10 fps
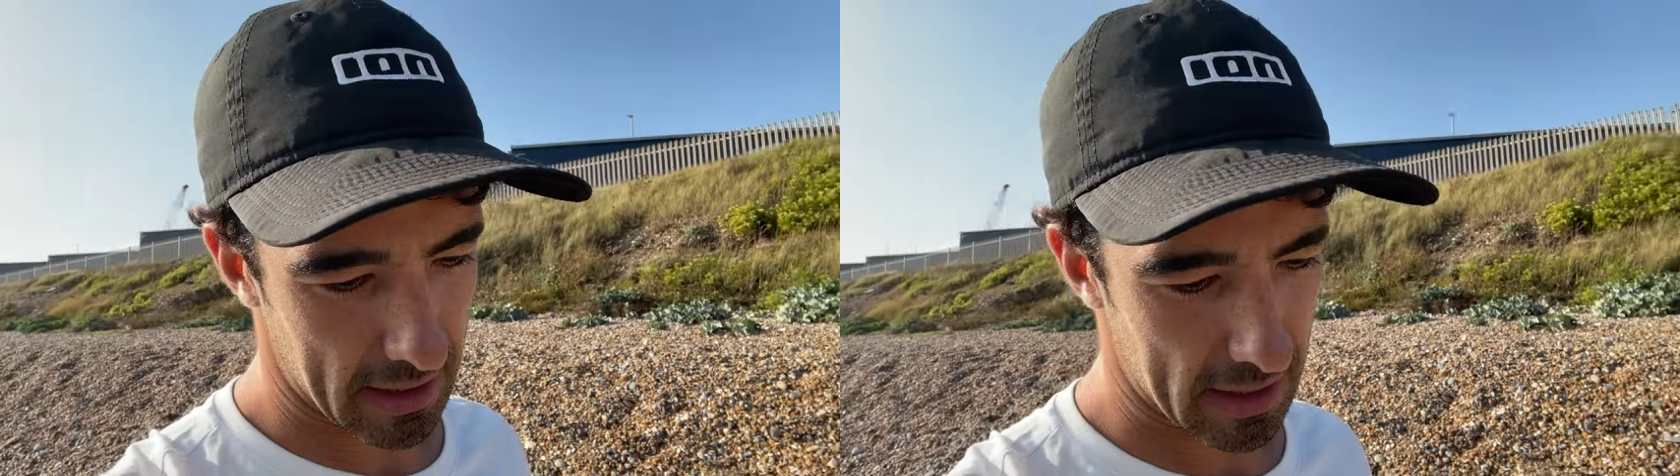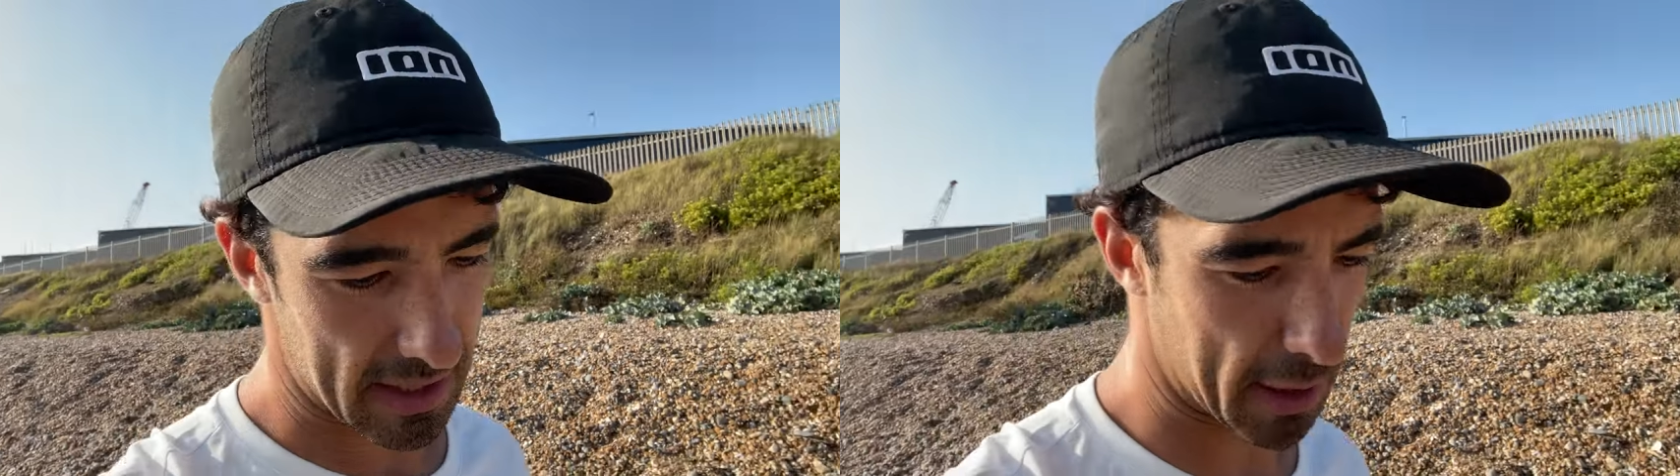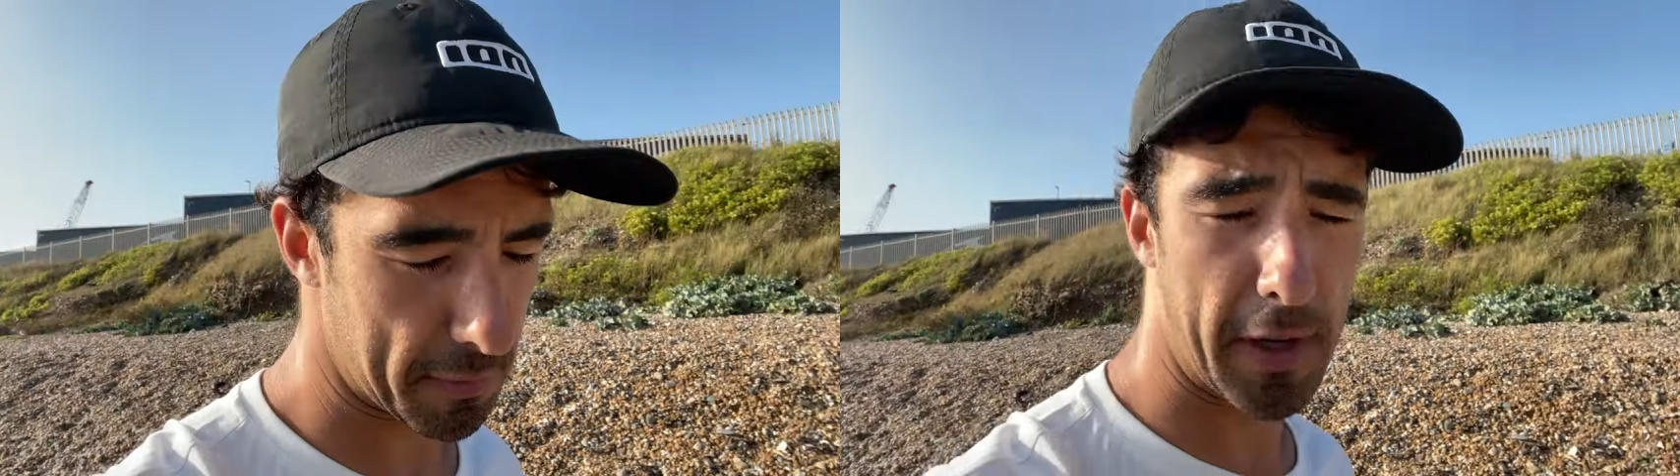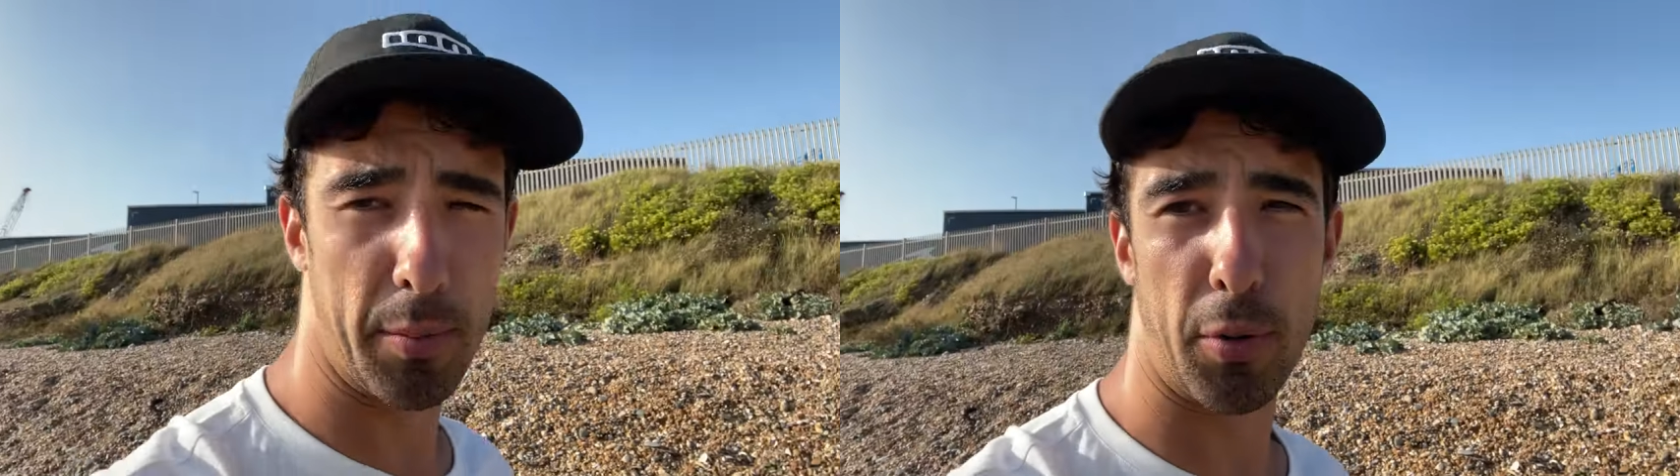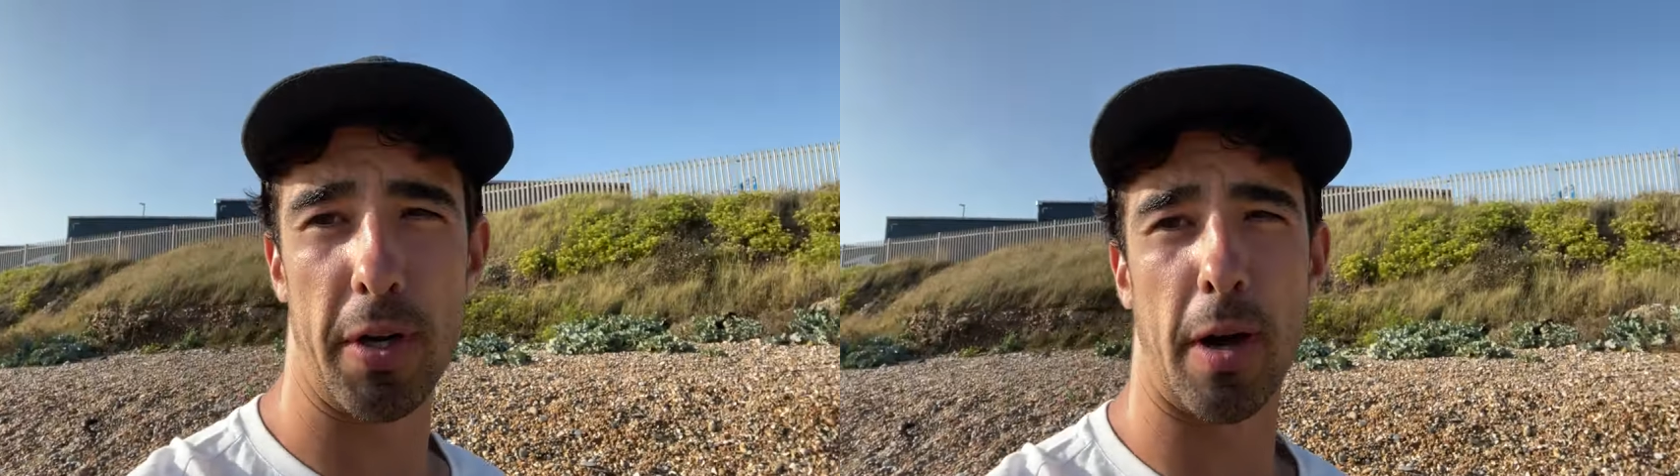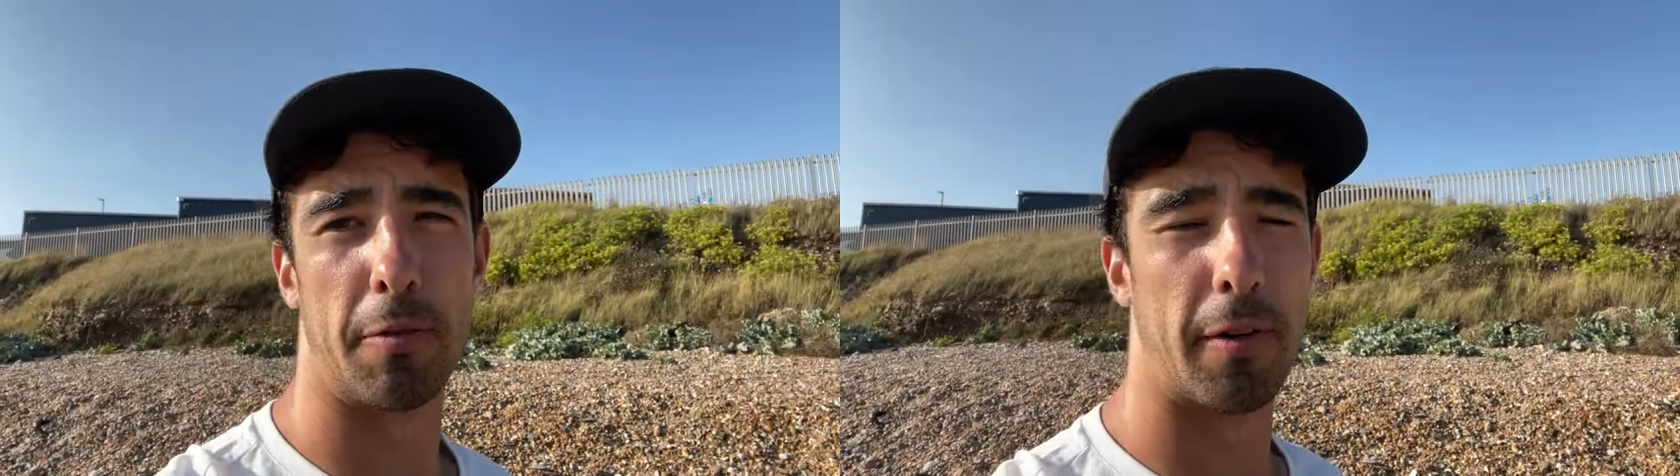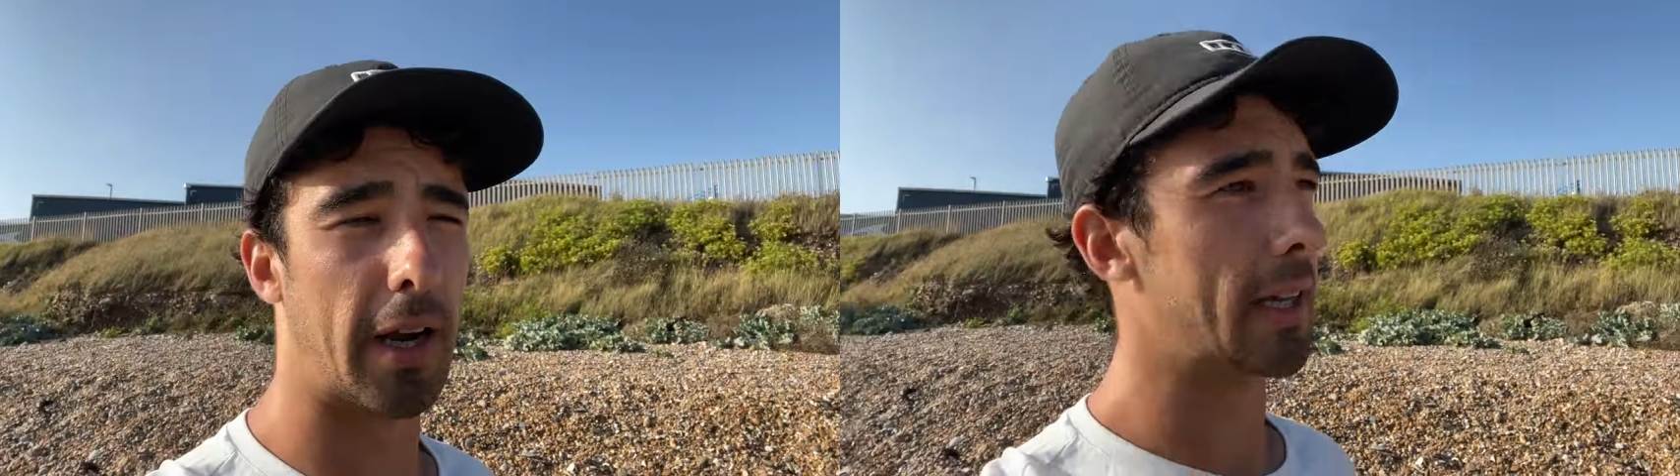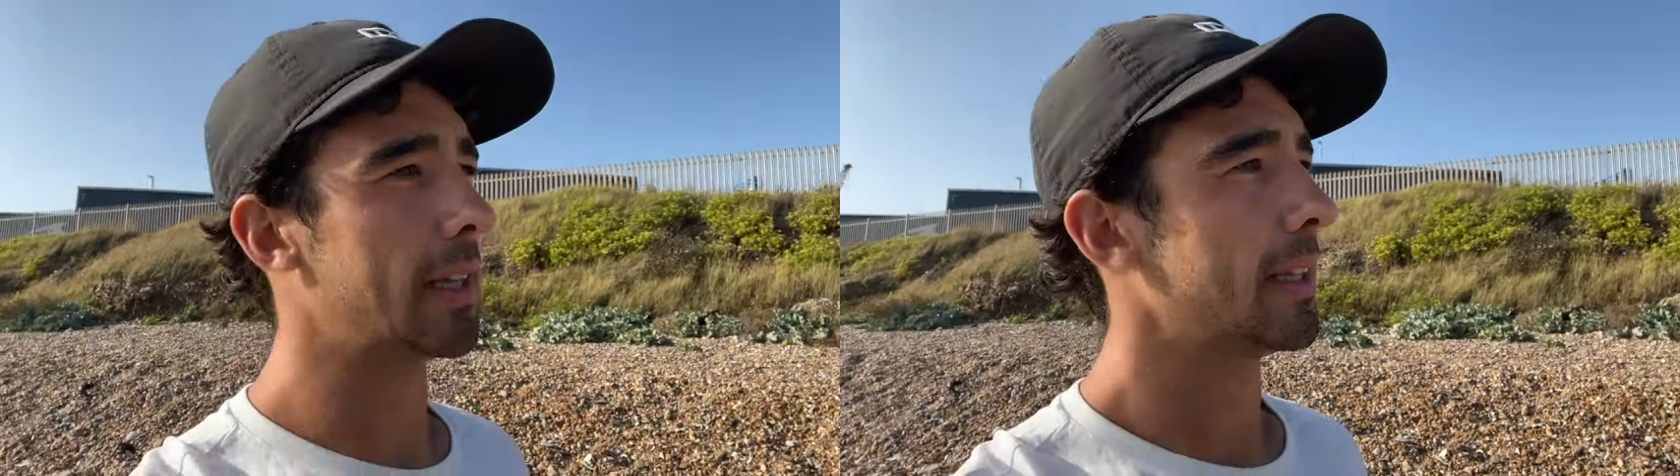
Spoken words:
So I was feeling pretty up for it.